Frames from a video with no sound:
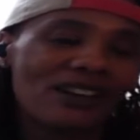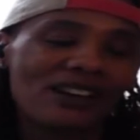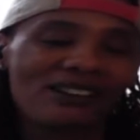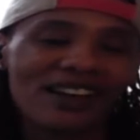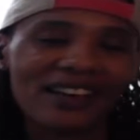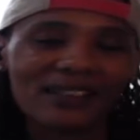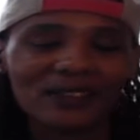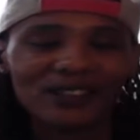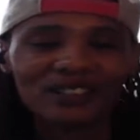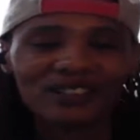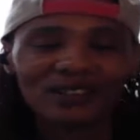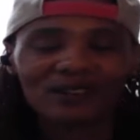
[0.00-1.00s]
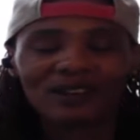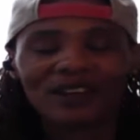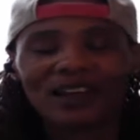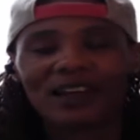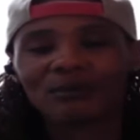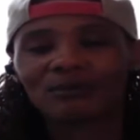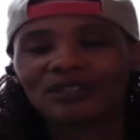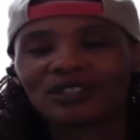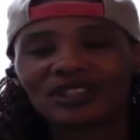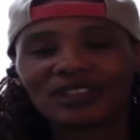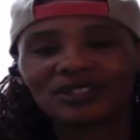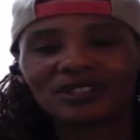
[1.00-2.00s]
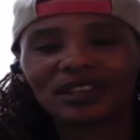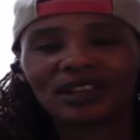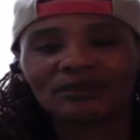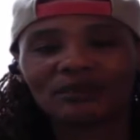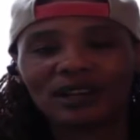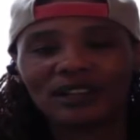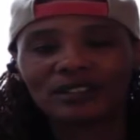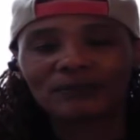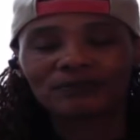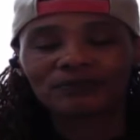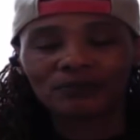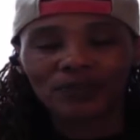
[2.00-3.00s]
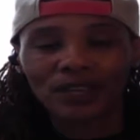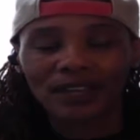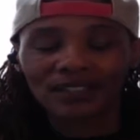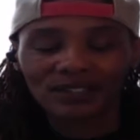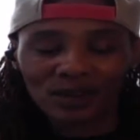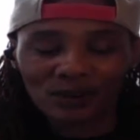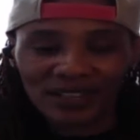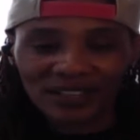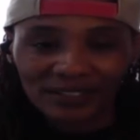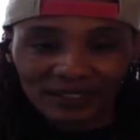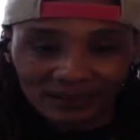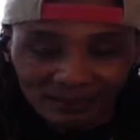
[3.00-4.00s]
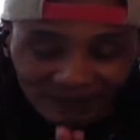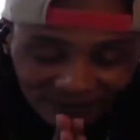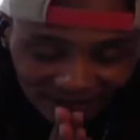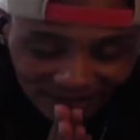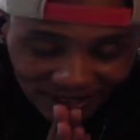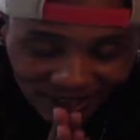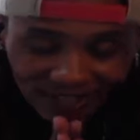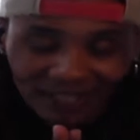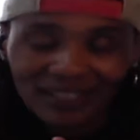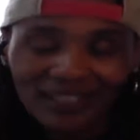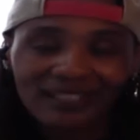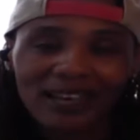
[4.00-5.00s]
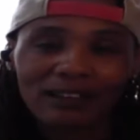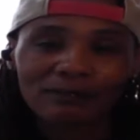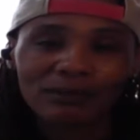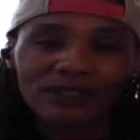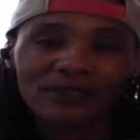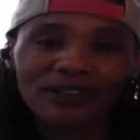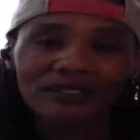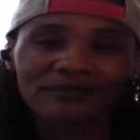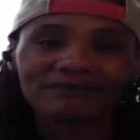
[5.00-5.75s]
All right? So I appreciate you guys watching. As always, it's our time to be free.